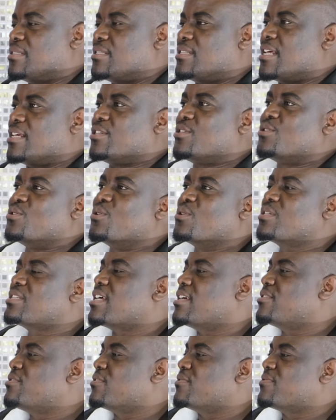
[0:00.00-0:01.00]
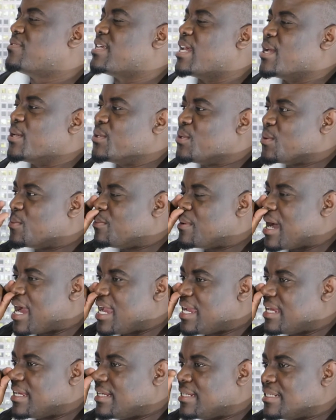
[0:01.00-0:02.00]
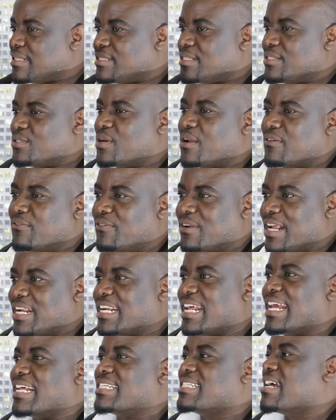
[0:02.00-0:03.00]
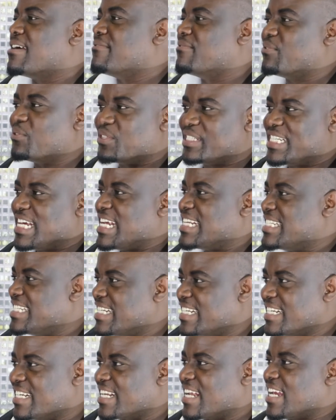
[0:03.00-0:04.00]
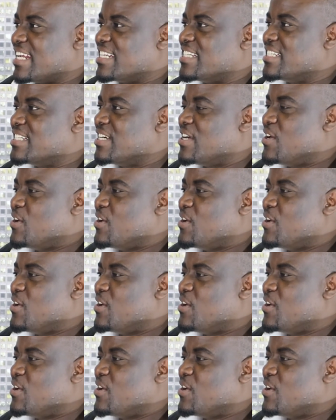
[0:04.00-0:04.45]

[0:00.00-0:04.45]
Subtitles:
There's no such of saying you're buying 12 rand airtime for 18 rand.